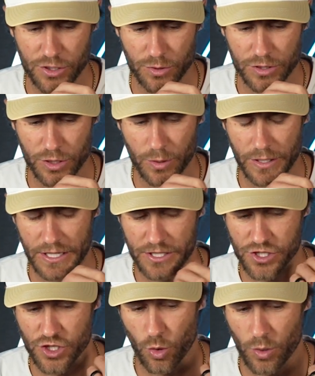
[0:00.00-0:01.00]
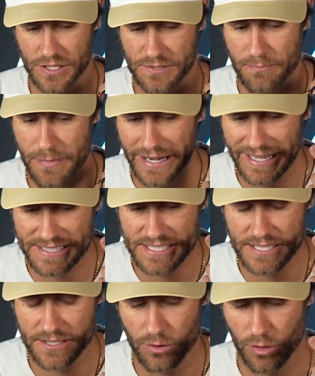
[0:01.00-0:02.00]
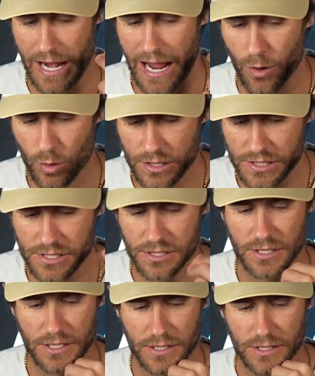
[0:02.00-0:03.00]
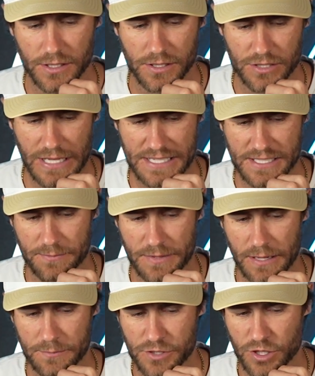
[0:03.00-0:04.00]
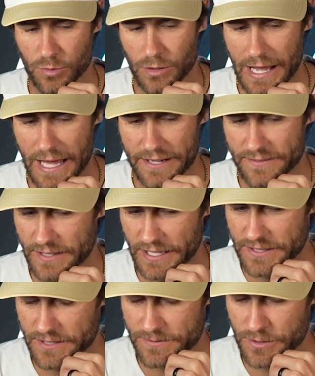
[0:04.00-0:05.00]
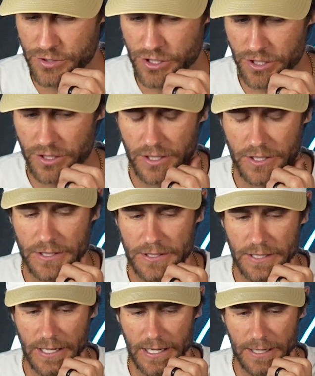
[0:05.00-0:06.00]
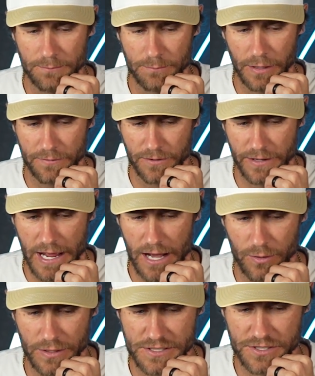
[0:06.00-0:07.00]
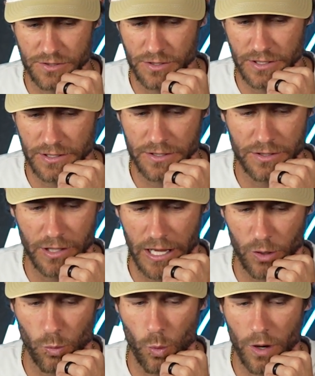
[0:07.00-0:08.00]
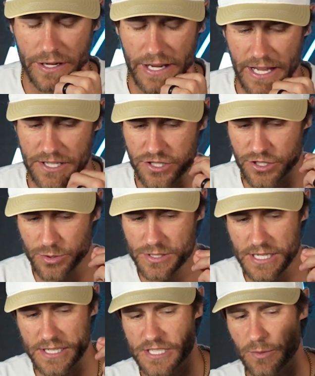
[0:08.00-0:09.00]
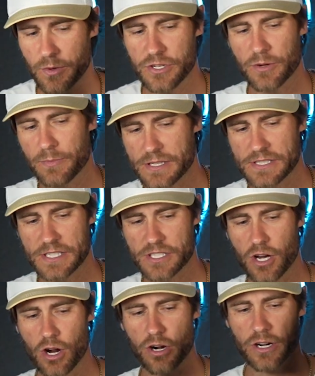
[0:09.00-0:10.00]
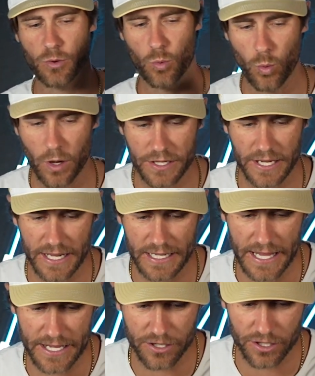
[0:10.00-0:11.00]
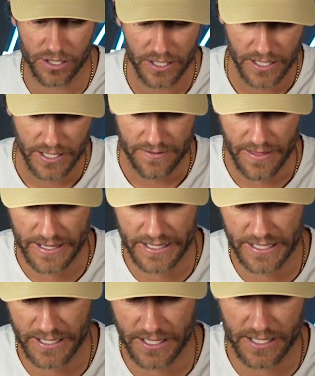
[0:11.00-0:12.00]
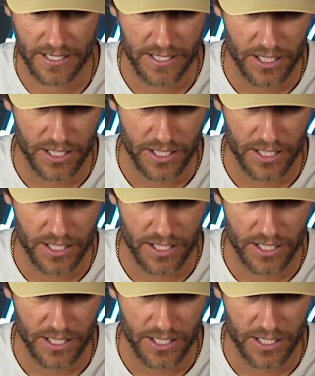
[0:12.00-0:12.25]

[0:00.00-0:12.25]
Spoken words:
you do it as short as minutes or hours? So that's something I'm sure we'll add in the future. But for now, it's like 1 day. So you send someone your business card. 1 day later, they get a